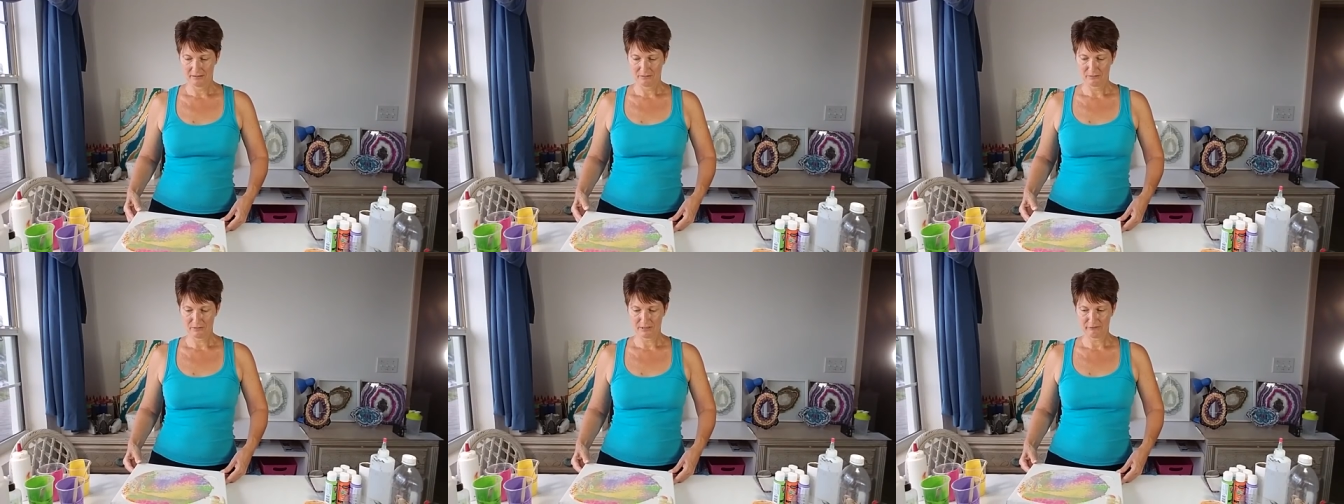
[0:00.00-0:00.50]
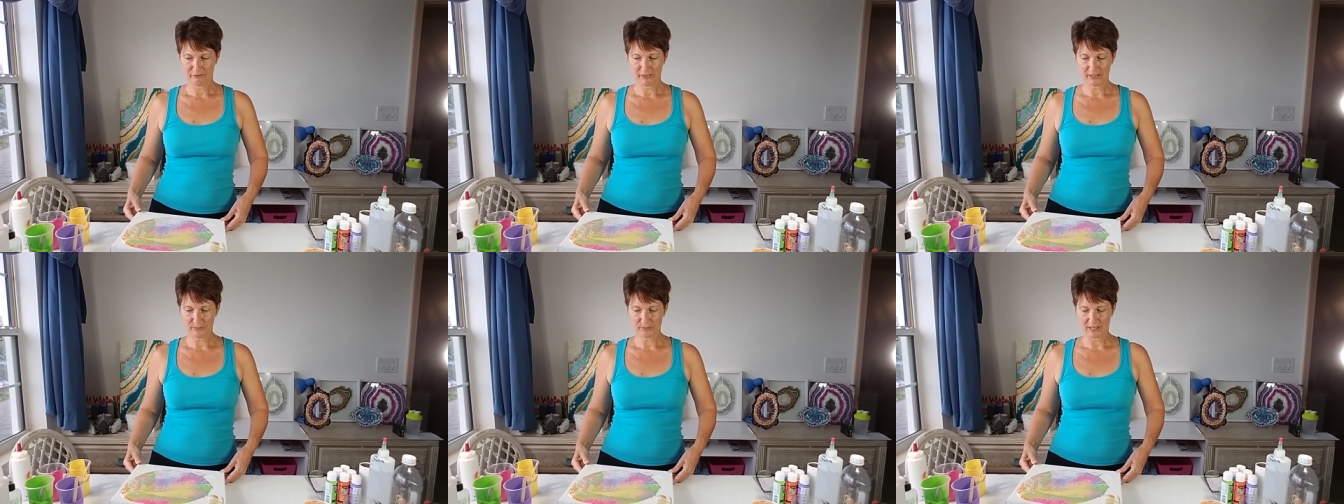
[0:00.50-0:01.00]
Or it
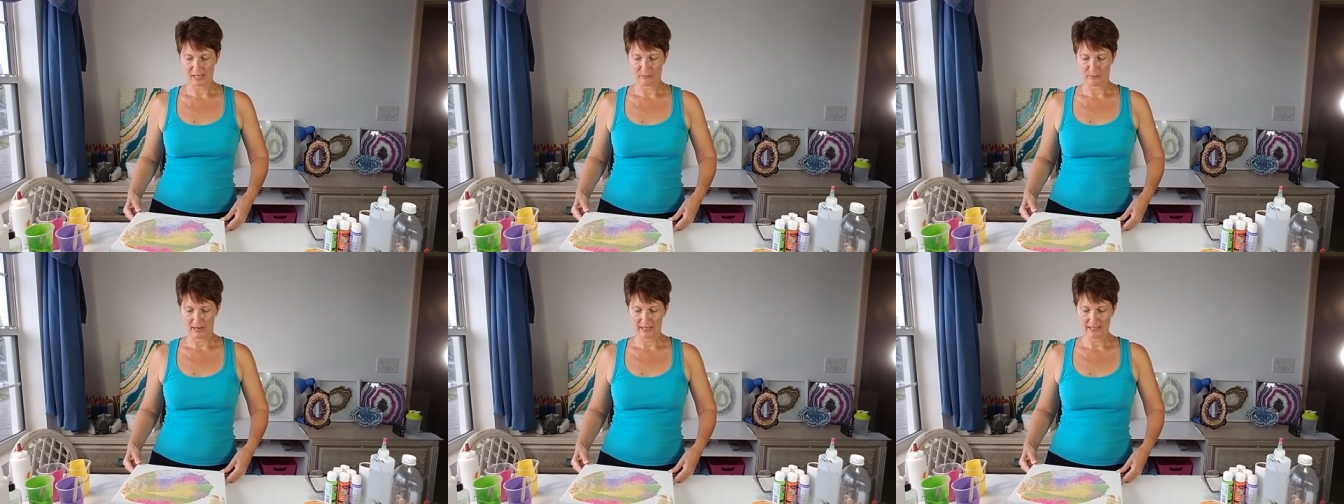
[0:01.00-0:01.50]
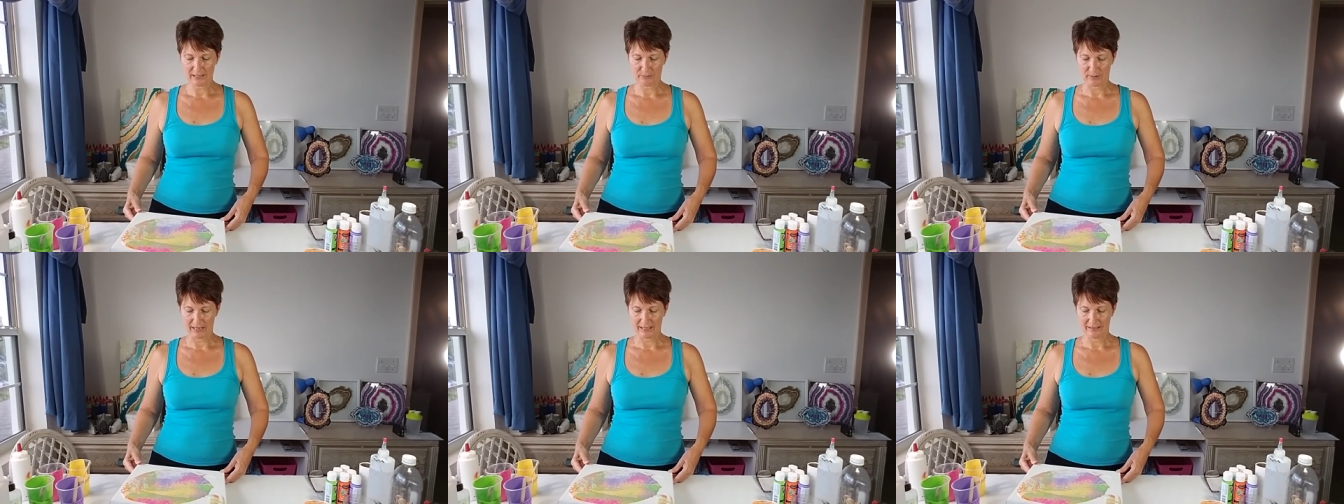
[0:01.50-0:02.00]
feels that way,
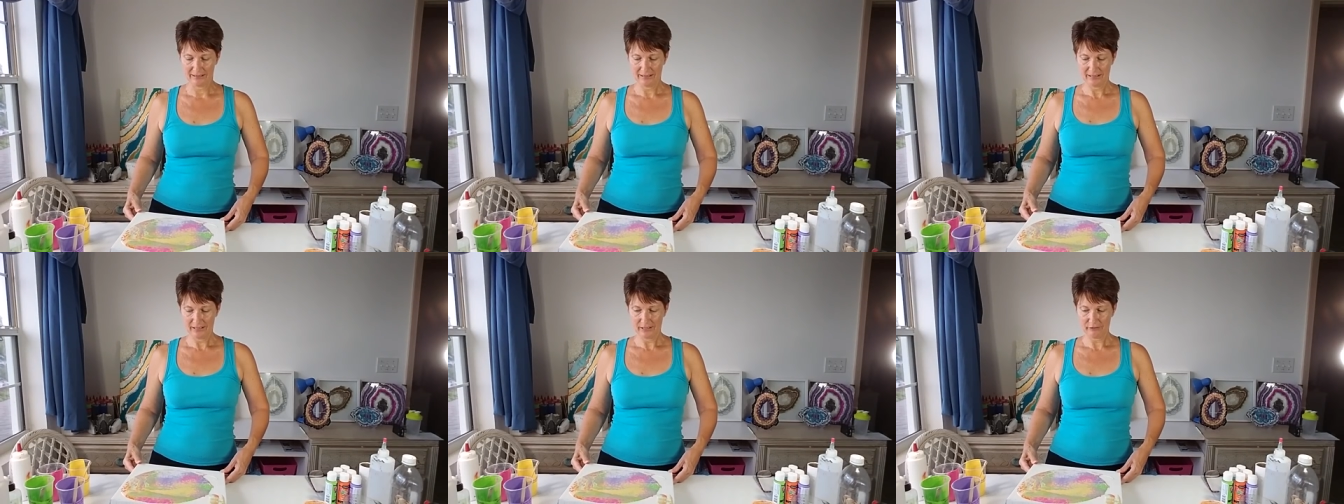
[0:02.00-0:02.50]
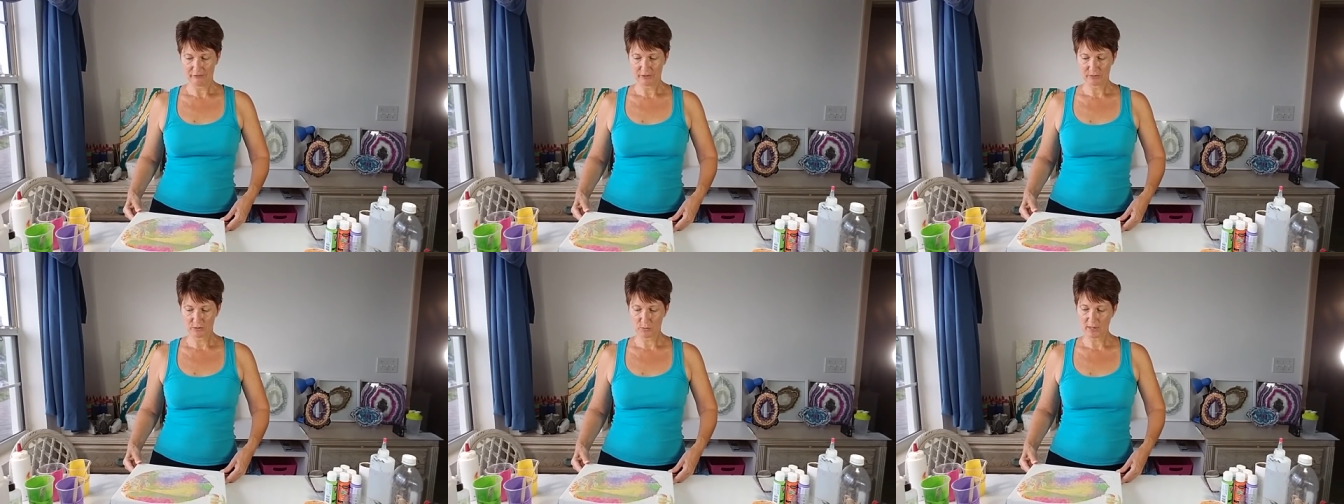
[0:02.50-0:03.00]
anyway. It
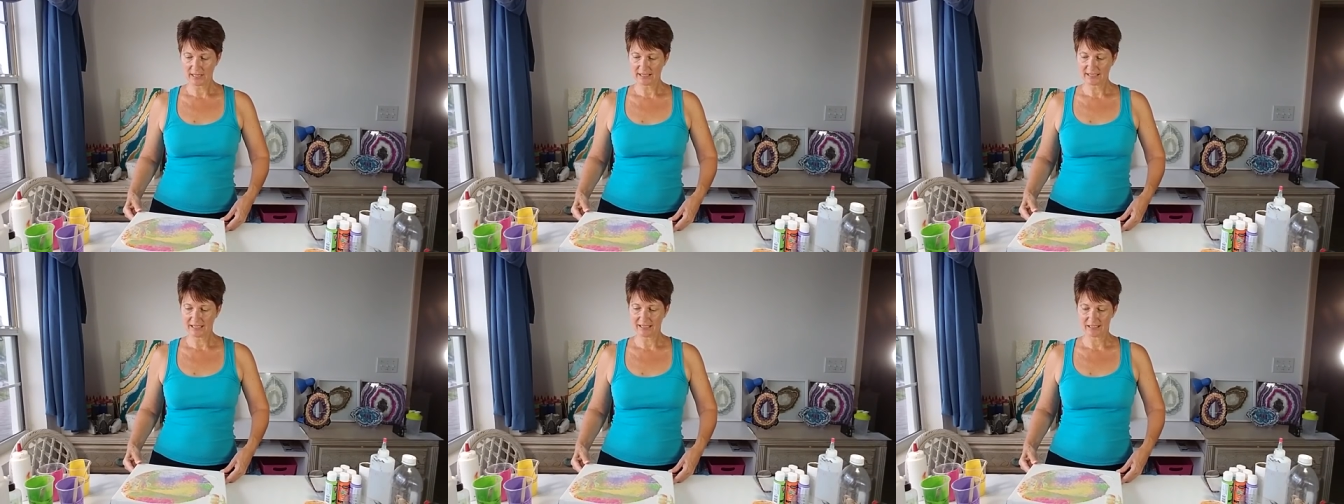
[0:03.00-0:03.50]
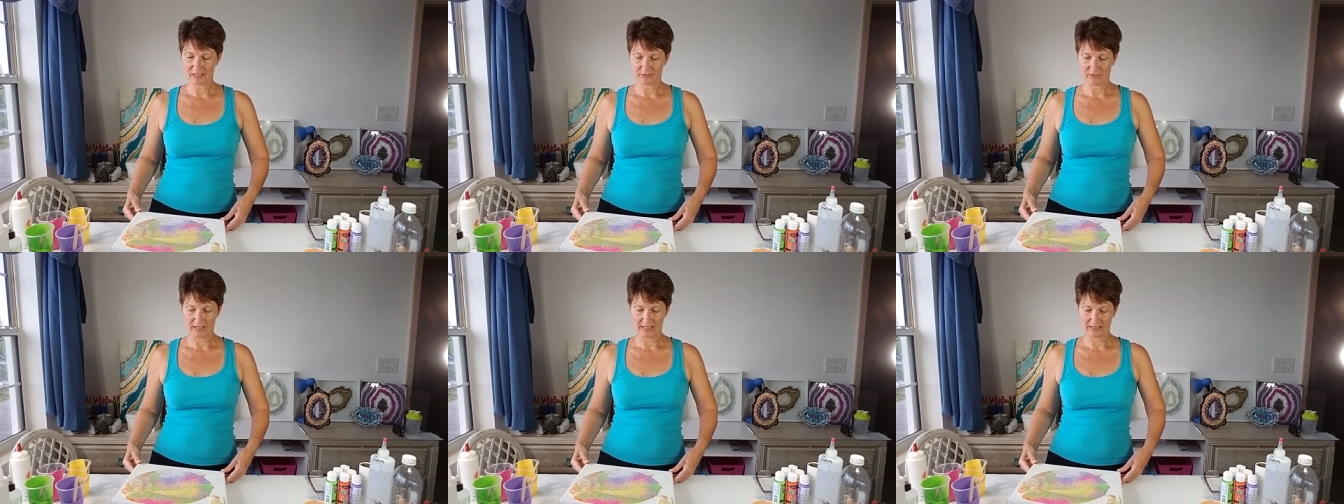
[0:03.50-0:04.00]
feels quite
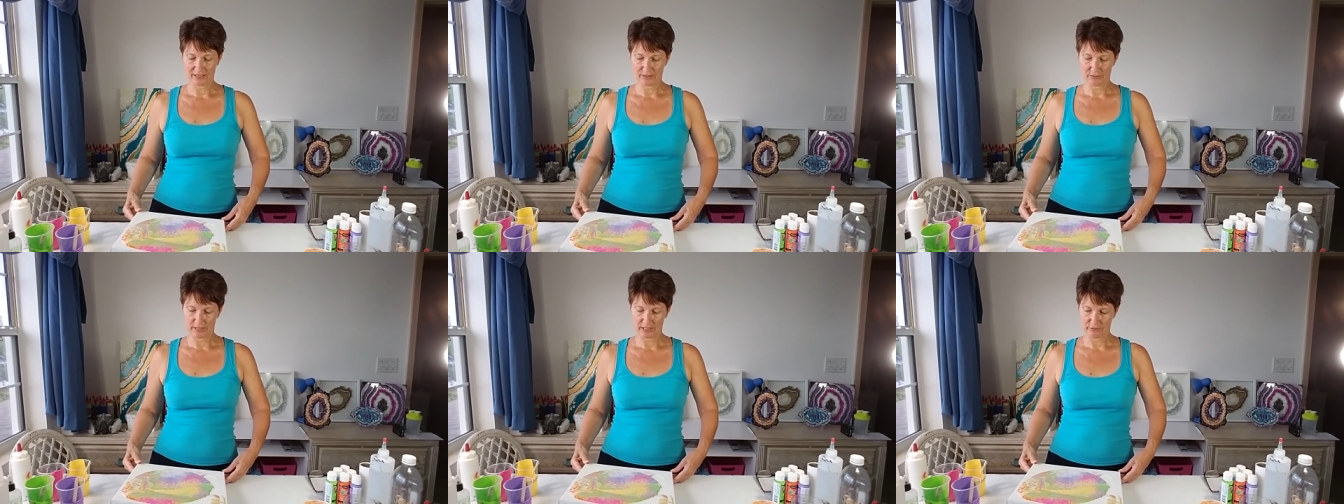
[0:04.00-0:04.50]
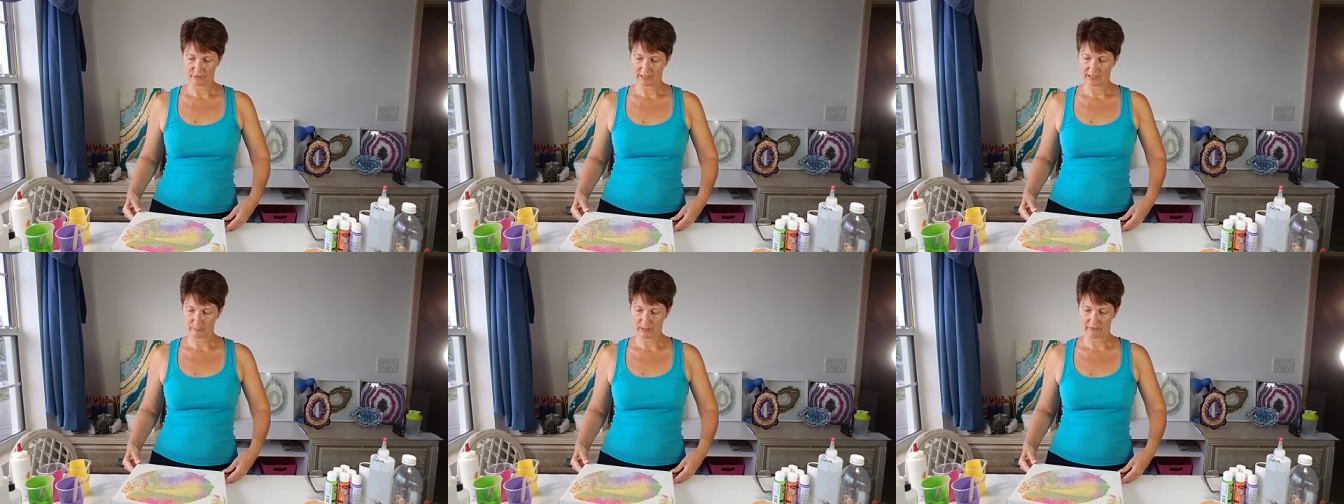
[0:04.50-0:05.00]
satisfying to do this for a
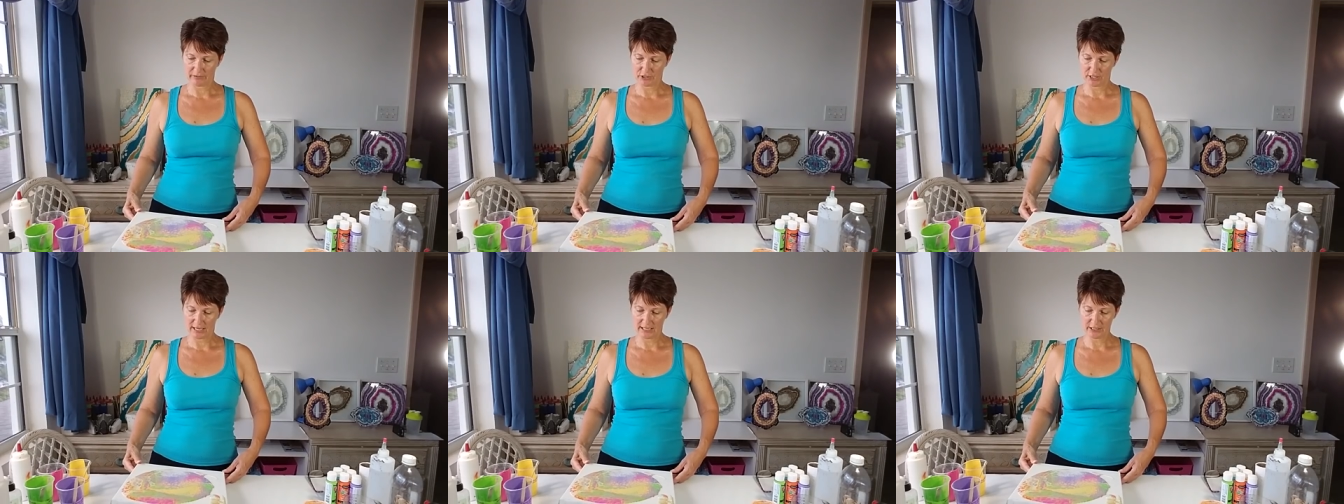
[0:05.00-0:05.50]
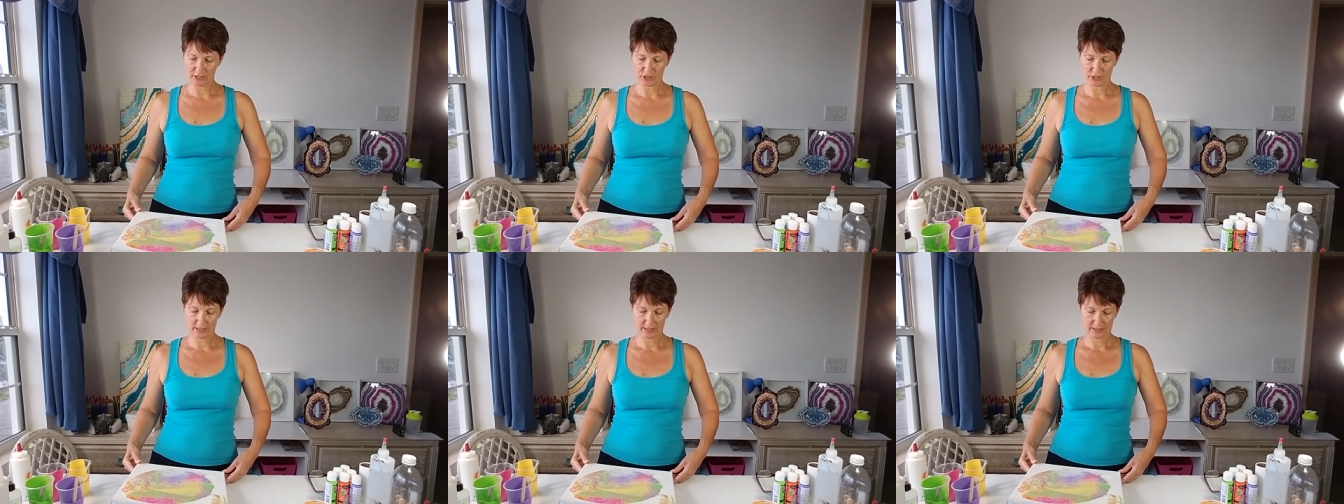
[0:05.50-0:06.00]
little bit of a change.